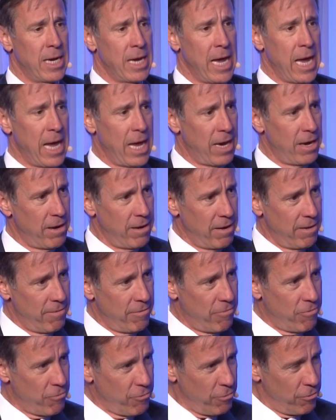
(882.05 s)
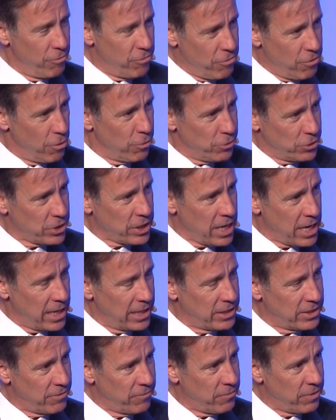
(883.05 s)
And through those
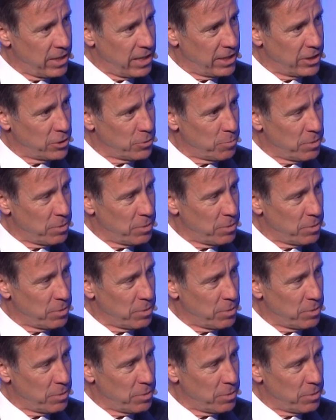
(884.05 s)
kinds of things,